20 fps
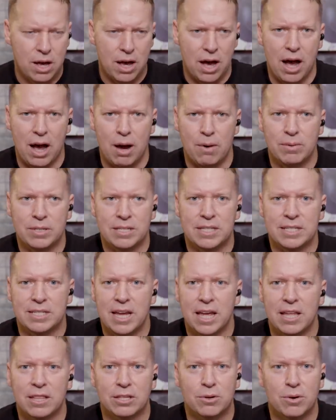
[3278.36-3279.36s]
I was in
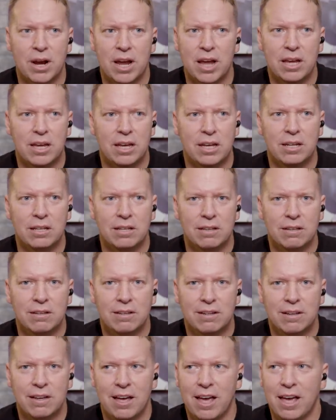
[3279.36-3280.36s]
10th grade
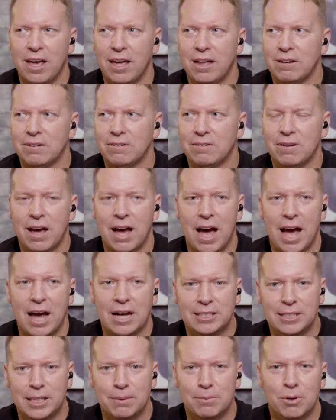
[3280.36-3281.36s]
and I
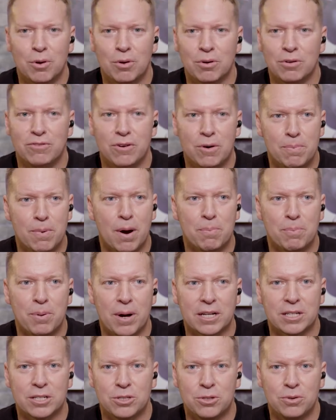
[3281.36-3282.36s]
skipped going to football
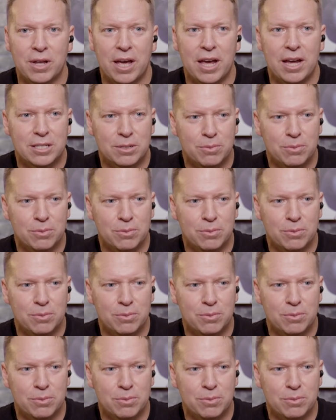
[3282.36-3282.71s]
practice two days,